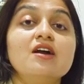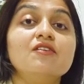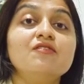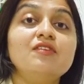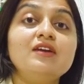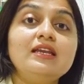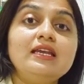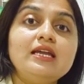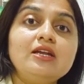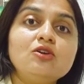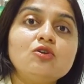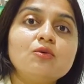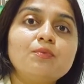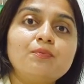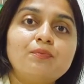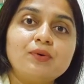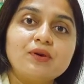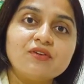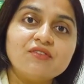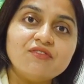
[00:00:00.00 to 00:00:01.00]
We need to
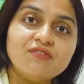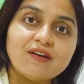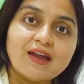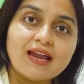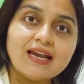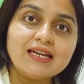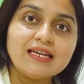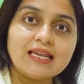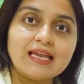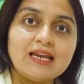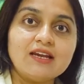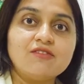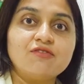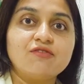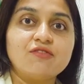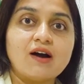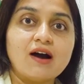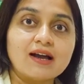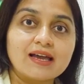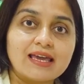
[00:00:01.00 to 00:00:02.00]
prevent it
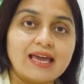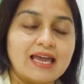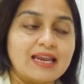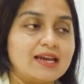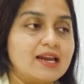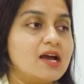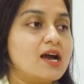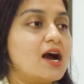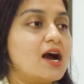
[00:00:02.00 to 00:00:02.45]
again.